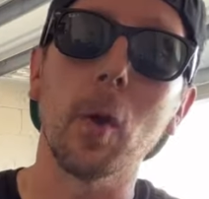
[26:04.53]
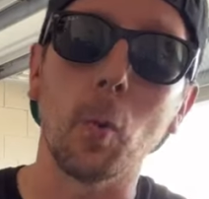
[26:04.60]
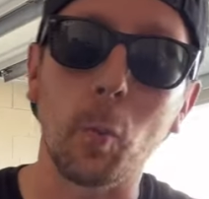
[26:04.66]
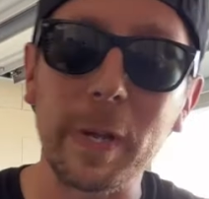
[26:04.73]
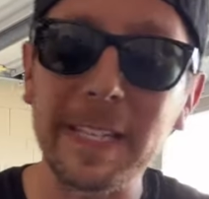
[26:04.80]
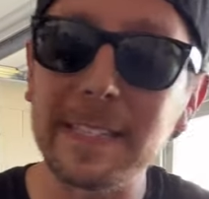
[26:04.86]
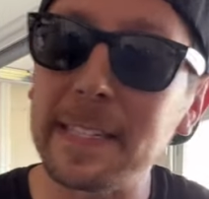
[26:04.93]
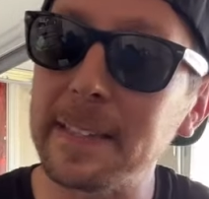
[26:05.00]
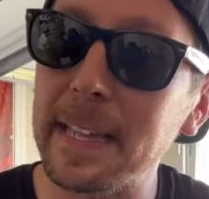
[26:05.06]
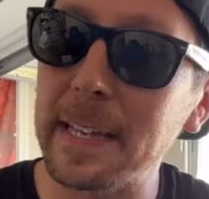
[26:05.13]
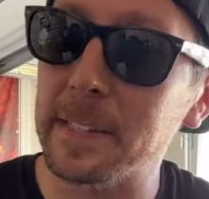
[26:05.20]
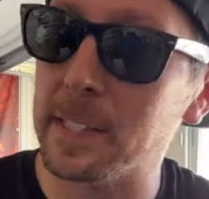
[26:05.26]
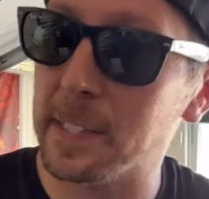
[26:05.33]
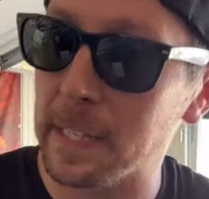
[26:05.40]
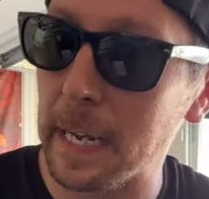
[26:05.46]
we did
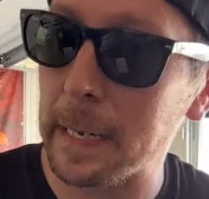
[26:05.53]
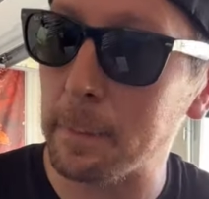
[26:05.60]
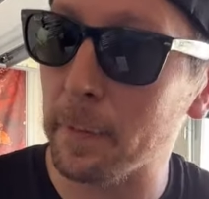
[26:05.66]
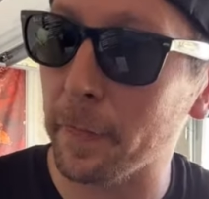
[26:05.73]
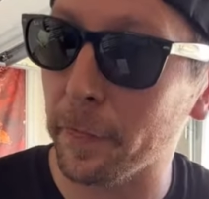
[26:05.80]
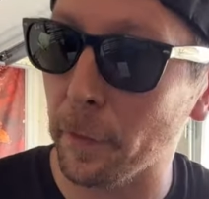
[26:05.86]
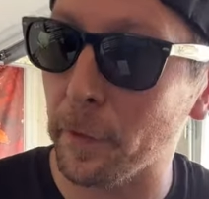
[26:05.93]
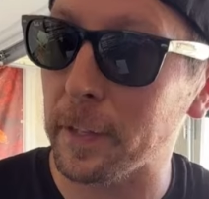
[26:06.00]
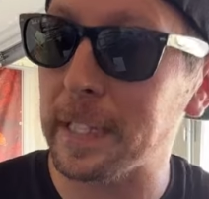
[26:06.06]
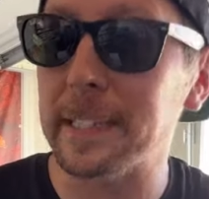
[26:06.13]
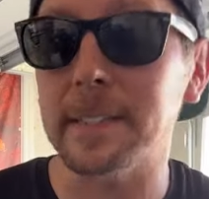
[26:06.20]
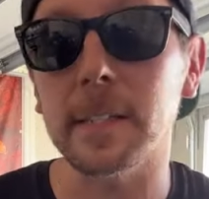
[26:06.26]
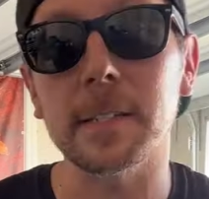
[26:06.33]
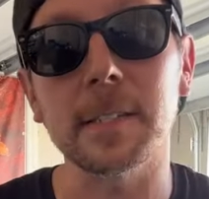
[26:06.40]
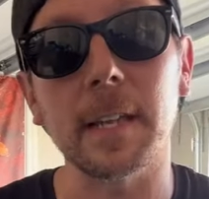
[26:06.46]
that same thirty
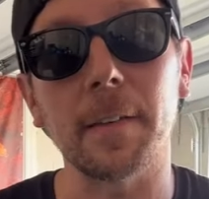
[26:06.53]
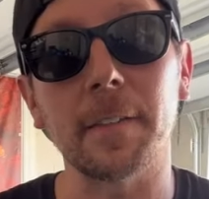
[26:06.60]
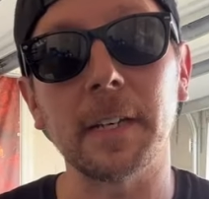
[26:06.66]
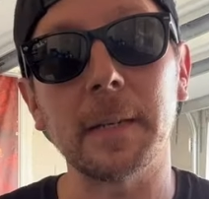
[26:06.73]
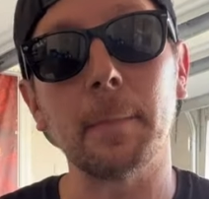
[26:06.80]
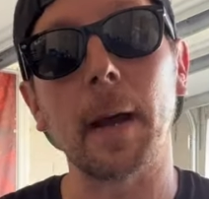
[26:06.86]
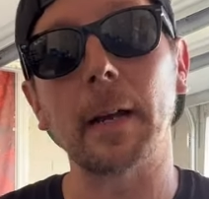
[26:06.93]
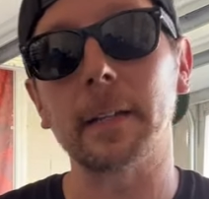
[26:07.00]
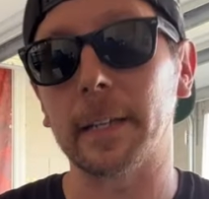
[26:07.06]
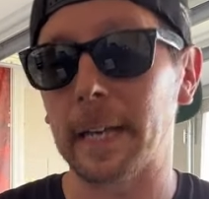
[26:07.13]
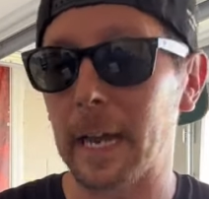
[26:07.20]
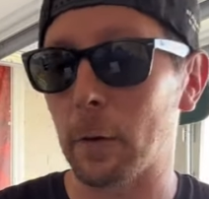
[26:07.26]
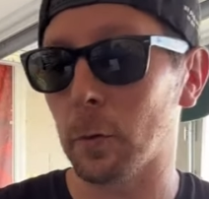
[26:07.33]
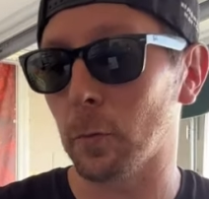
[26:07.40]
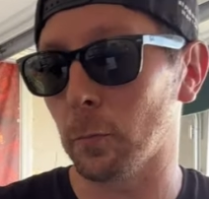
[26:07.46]
to seventy mile an
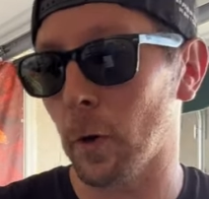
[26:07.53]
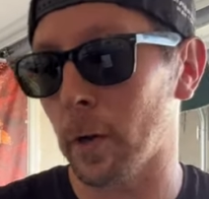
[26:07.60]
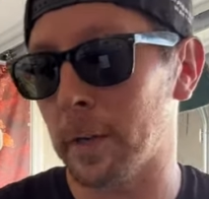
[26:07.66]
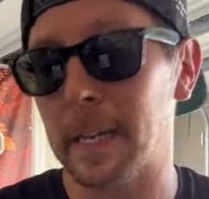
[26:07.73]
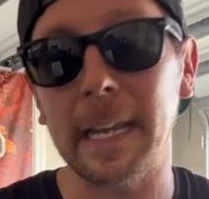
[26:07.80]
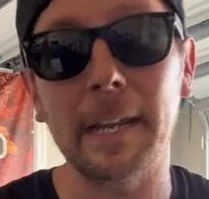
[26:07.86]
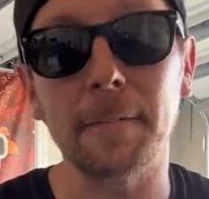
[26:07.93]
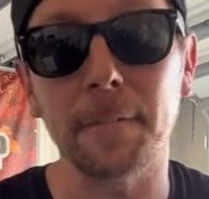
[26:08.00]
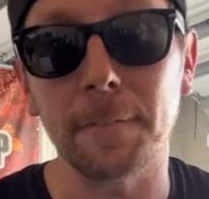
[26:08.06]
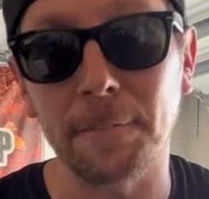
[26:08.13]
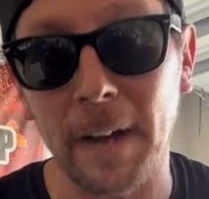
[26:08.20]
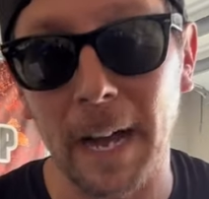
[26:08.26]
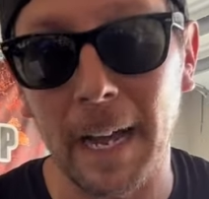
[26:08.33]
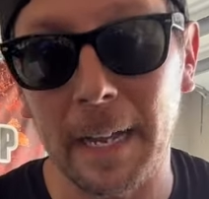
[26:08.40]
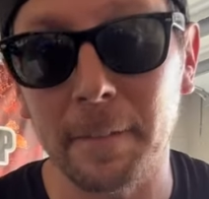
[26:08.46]
hour run in
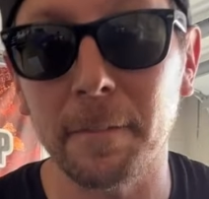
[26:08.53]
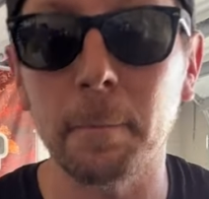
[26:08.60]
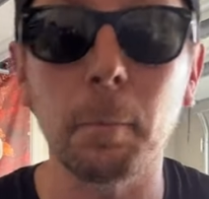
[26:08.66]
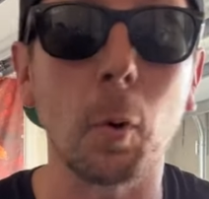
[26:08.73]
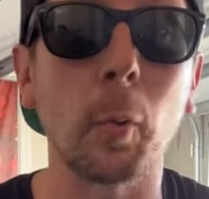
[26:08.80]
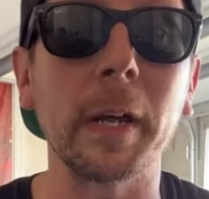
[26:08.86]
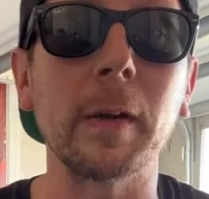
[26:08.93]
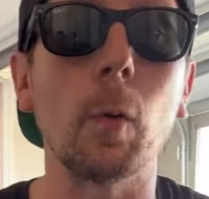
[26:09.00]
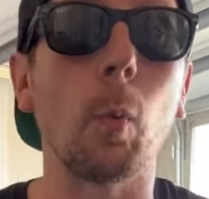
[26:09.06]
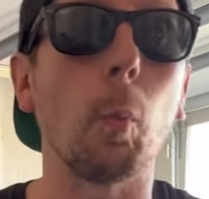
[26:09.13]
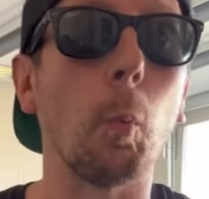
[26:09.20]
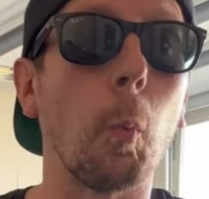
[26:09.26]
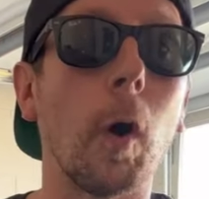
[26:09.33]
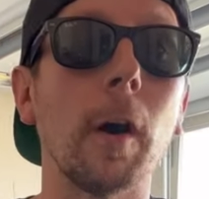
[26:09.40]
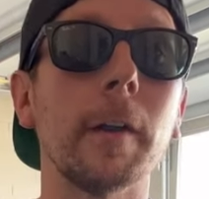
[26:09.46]
five point
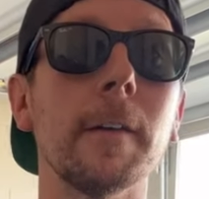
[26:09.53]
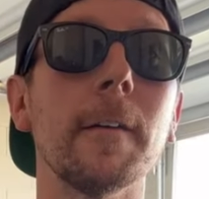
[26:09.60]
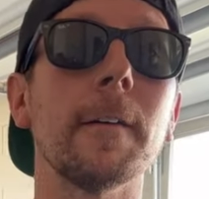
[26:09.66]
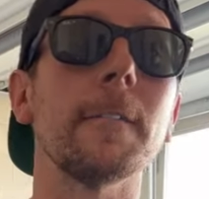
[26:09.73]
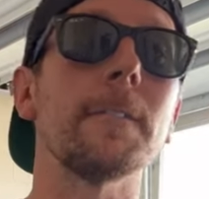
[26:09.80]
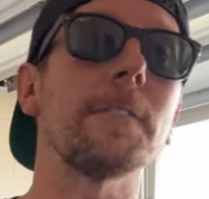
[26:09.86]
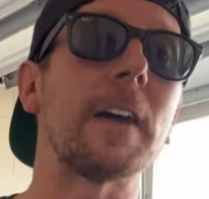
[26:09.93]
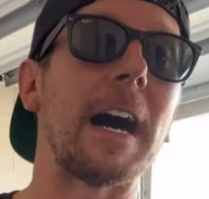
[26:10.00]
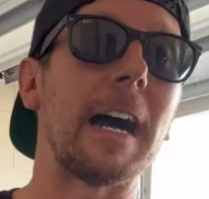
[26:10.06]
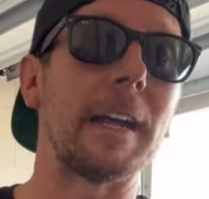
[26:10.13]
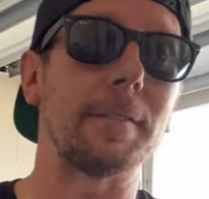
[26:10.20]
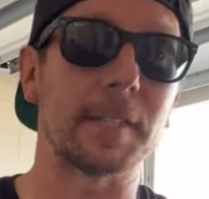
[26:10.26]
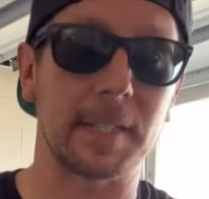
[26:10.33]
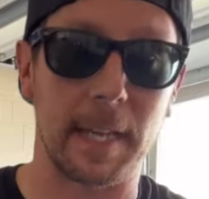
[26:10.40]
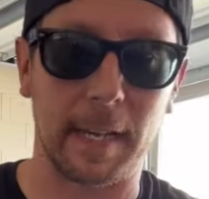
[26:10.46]
one
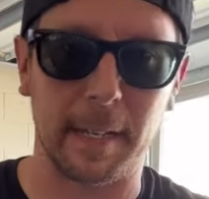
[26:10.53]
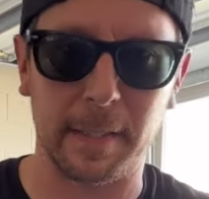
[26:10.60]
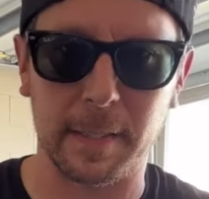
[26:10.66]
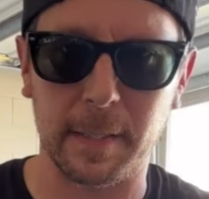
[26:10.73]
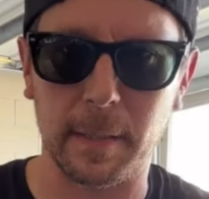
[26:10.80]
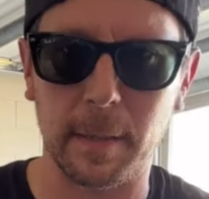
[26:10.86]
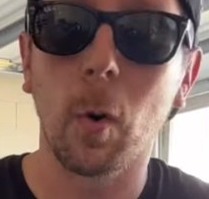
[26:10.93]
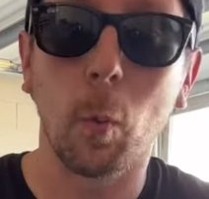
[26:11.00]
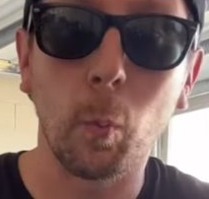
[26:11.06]
five seconds,